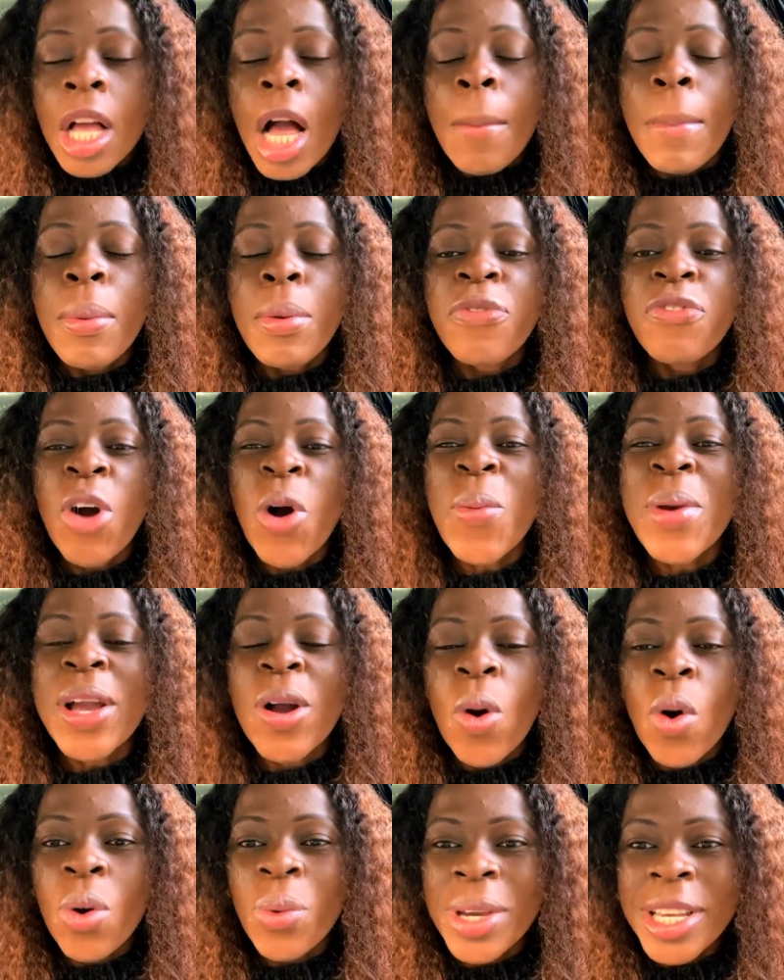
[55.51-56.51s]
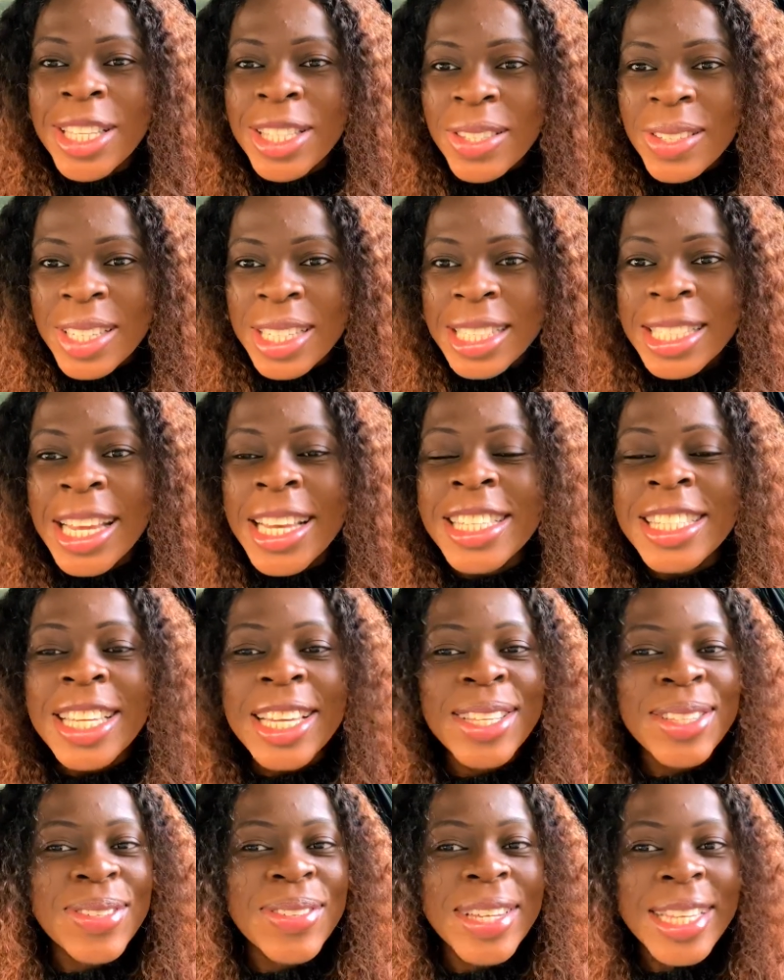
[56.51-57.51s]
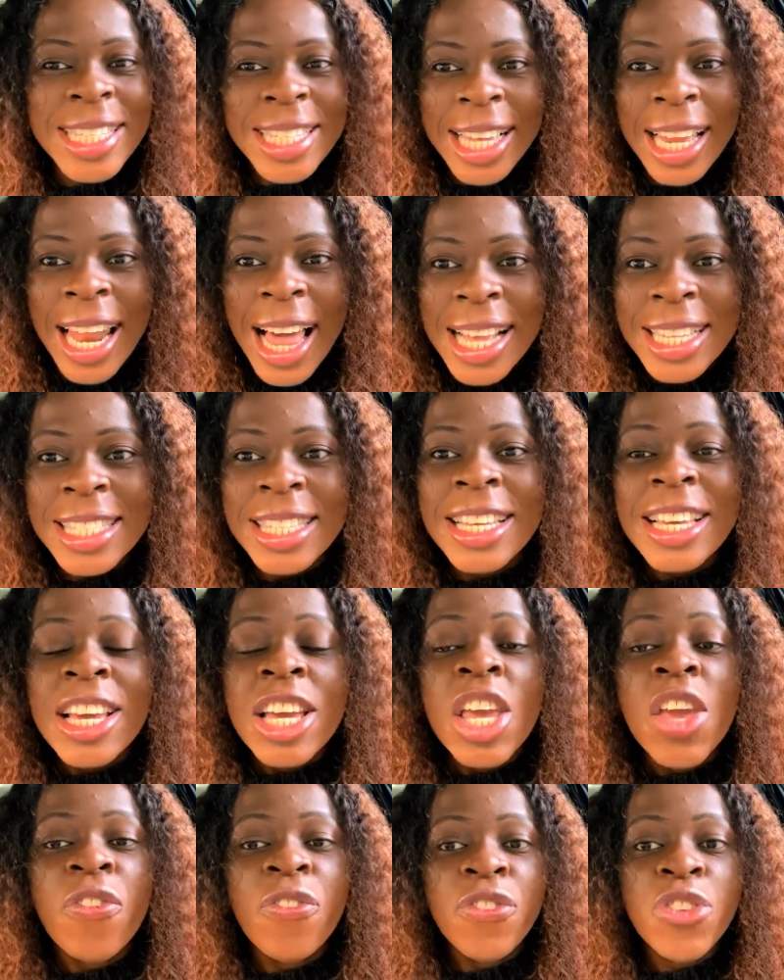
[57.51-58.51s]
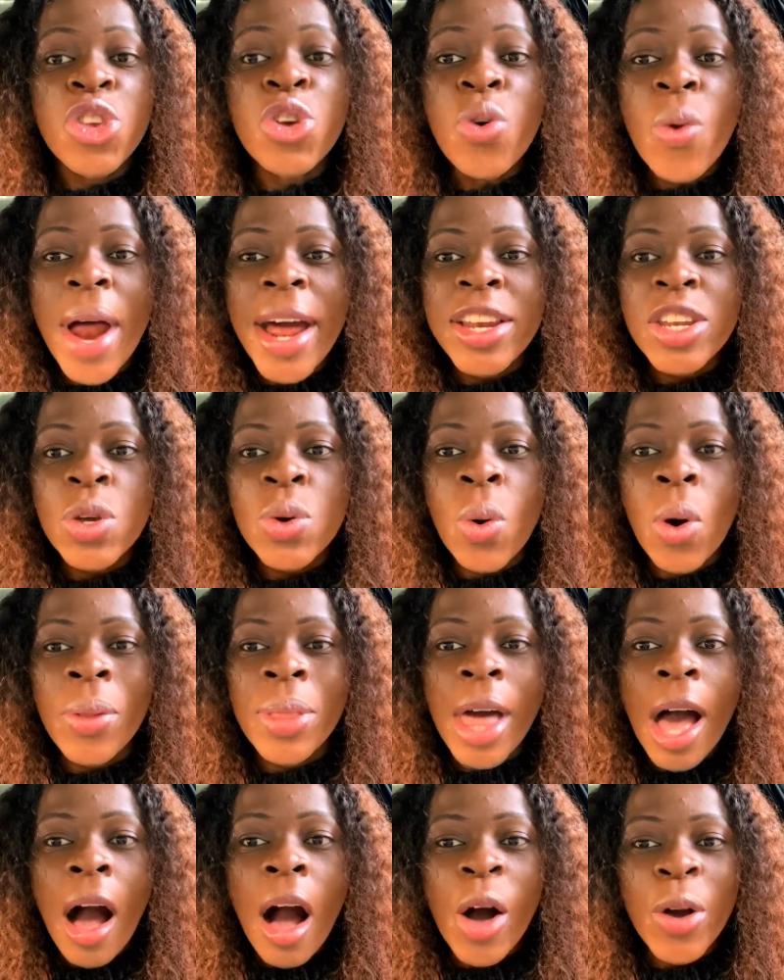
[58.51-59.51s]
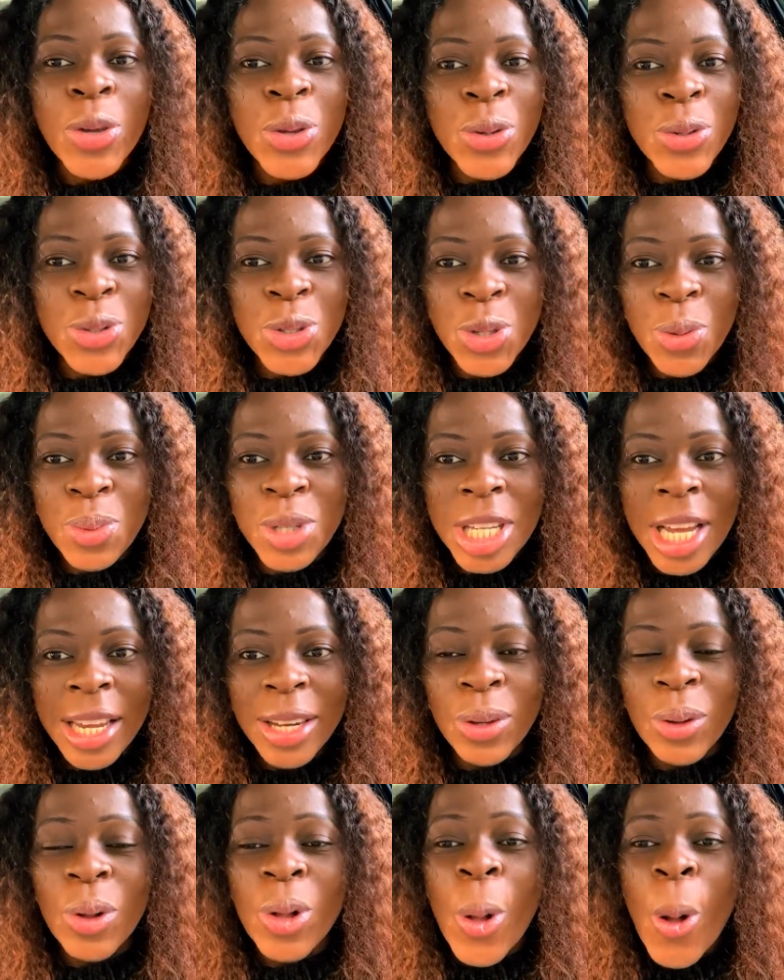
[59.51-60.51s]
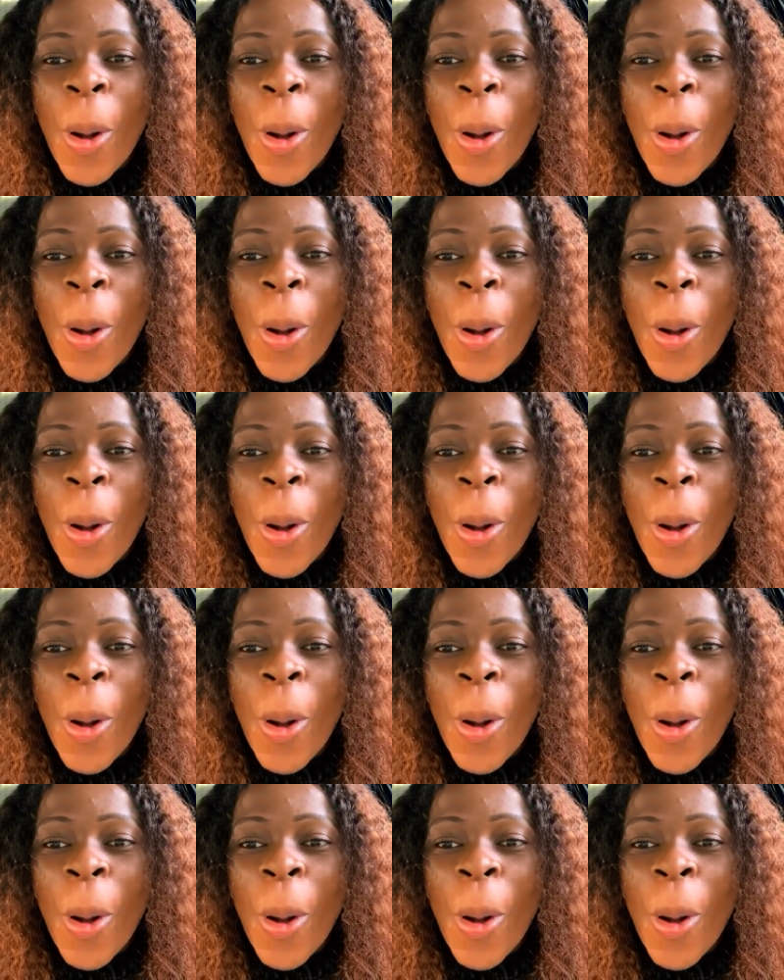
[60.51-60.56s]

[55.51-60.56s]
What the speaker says: But before we go into details into this class, if you are new on our YouTube channel,